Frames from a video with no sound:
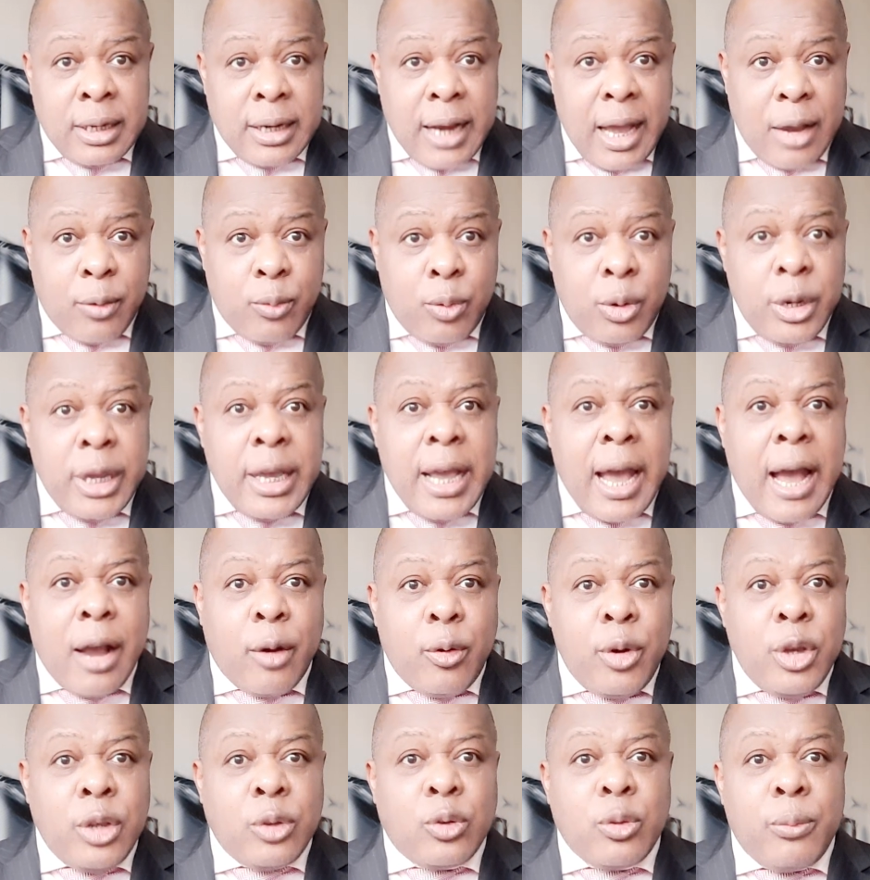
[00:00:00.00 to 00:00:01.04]
Like, we are
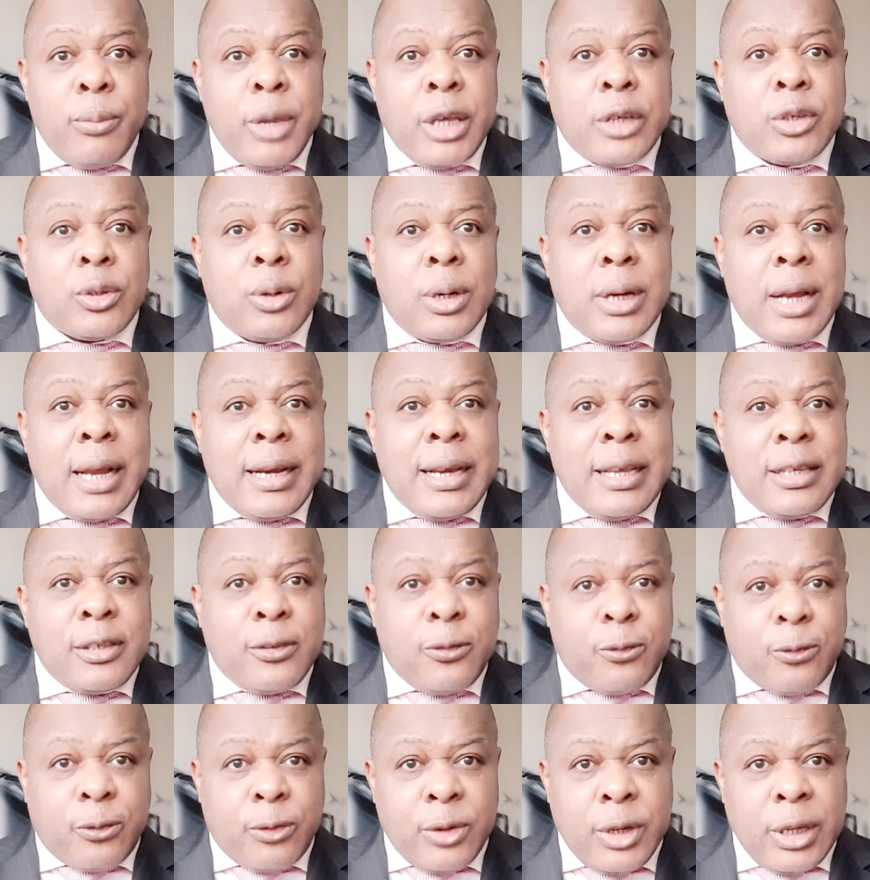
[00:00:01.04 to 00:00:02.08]
going to make sure that there is
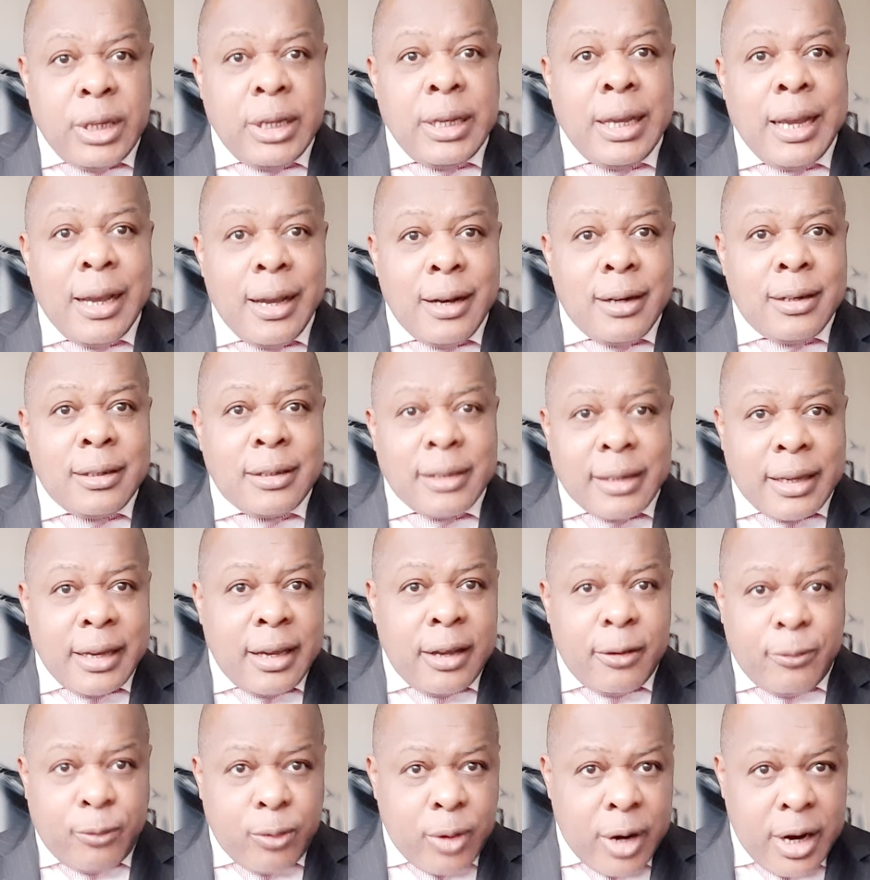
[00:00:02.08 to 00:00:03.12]
free health
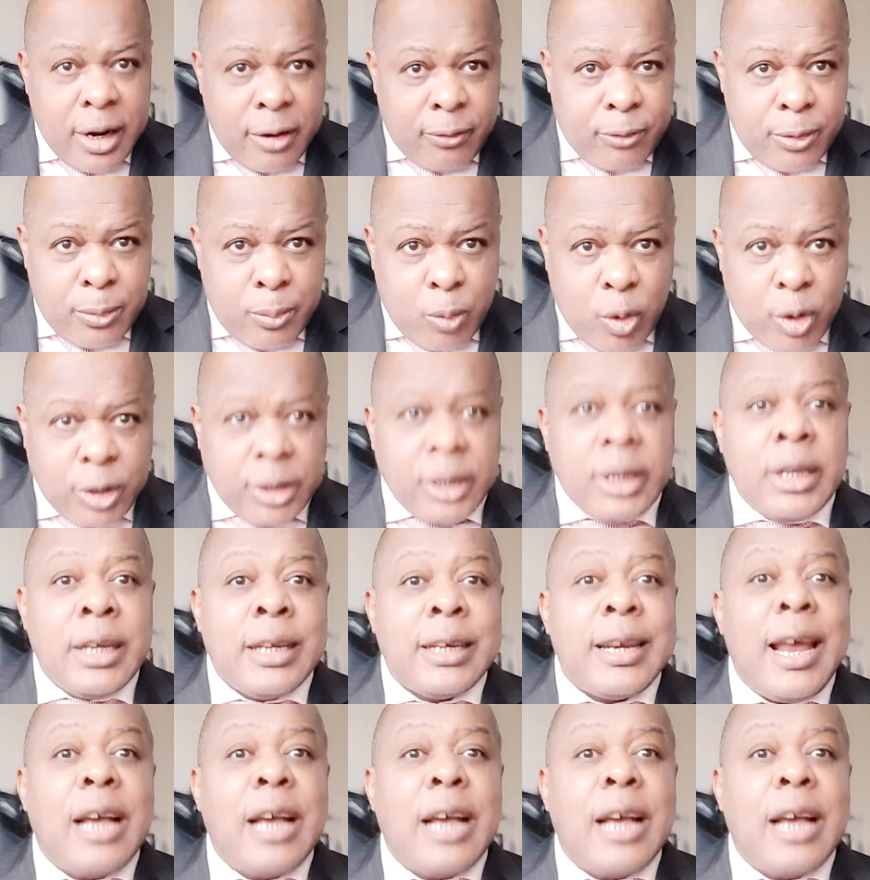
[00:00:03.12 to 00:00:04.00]
care for everybody.